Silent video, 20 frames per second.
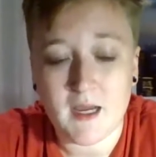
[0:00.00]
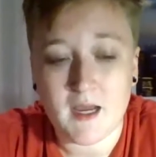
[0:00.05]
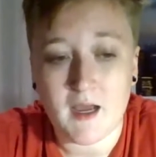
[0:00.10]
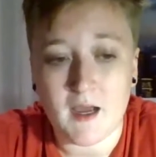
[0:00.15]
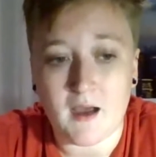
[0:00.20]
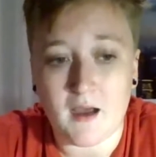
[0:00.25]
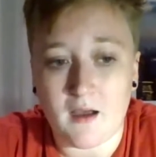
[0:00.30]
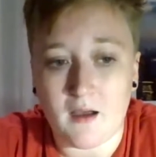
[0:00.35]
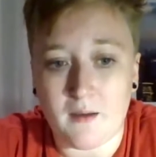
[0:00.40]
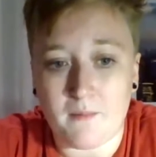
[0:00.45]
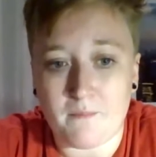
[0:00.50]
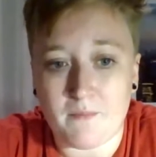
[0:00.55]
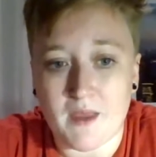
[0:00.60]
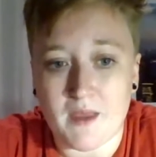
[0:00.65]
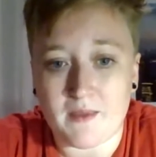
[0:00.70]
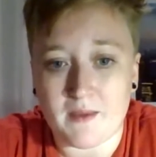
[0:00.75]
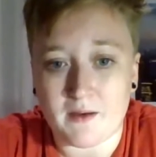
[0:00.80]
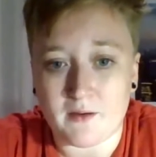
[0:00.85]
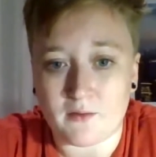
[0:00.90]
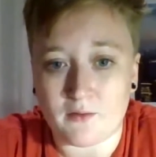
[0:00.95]
and
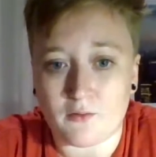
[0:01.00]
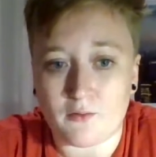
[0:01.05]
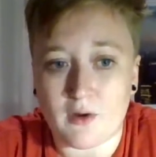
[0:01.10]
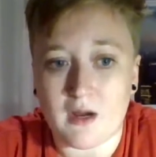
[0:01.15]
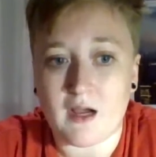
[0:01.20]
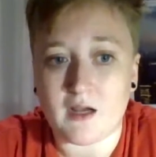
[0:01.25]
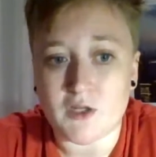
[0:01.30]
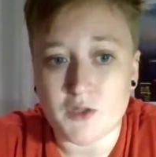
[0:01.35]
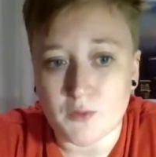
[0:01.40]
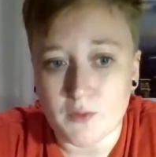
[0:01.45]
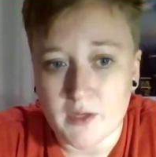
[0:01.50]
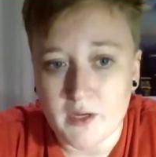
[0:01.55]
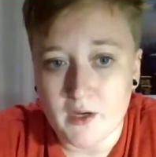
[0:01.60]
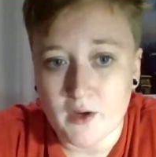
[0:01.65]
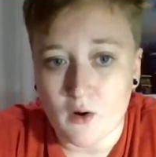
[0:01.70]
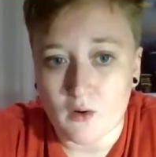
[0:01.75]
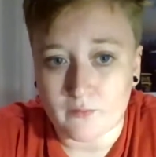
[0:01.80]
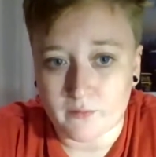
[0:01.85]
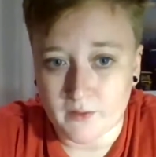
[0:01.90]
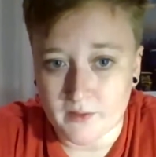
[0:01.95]
then gradually
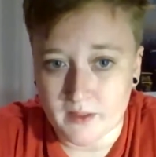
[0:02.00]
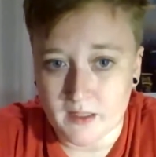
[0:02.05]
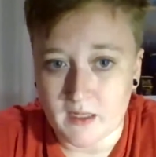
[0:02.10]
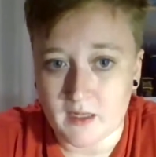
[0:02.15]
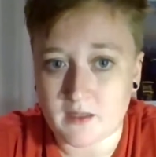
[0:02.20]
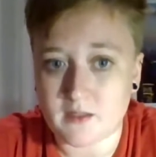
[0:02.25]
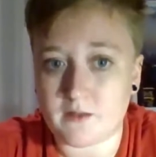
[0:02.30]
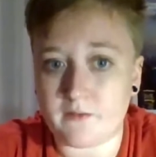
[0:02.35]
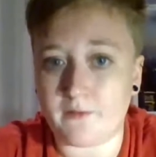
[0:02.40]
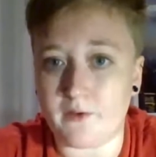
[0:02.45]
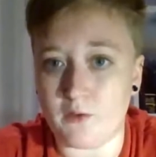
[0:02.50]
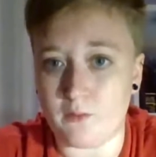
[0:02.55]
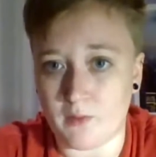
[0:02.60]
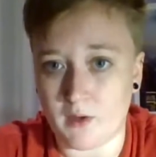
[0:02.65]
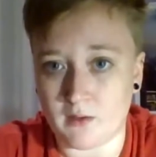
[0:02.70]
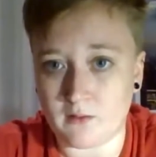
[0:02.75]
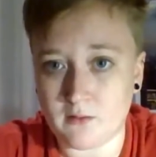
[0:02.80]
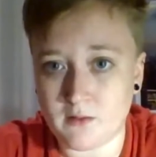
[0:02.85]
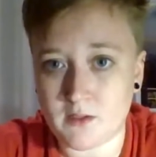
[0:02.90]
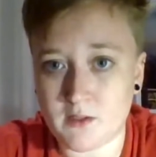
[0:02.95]
over the next few
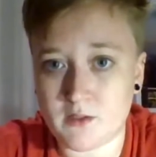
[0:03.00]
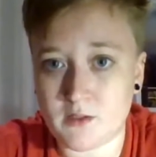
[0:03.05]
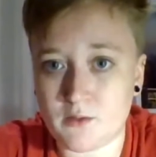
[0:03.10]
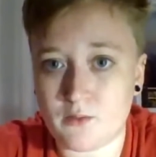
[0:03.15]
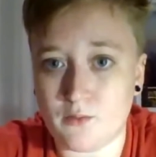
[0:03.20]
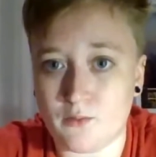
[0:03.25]
months,